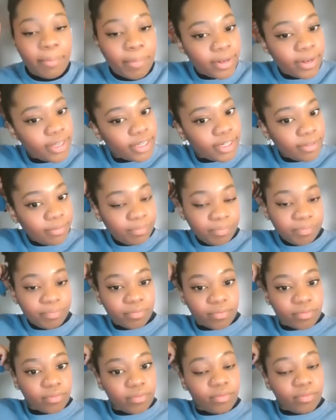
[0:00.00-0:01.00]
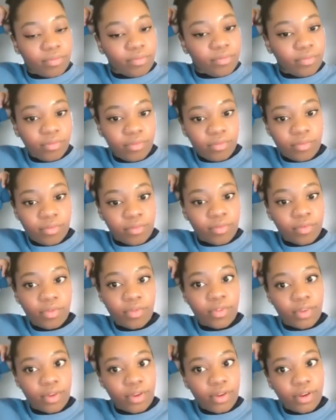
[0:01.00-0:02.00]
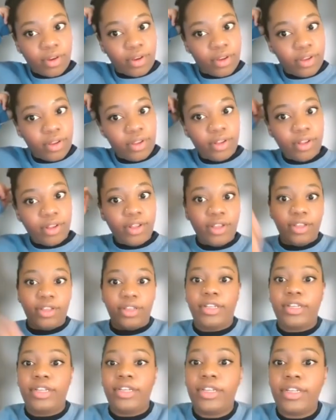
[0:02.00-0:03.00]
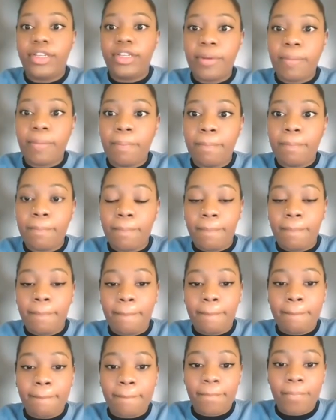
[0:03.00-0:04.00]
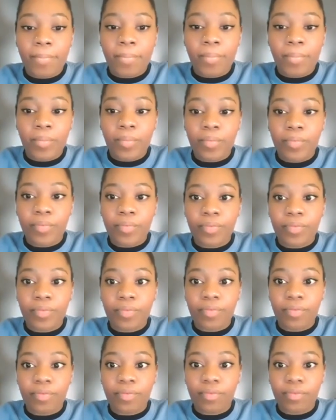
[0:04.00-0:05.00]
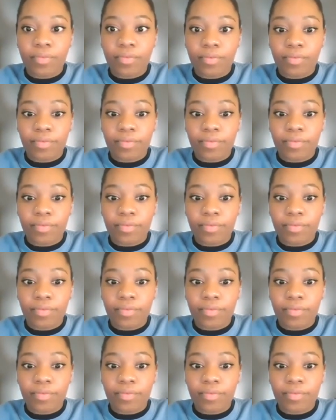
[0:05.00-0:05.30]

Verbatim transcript: word is computer science. Type the letters in one at a time in order.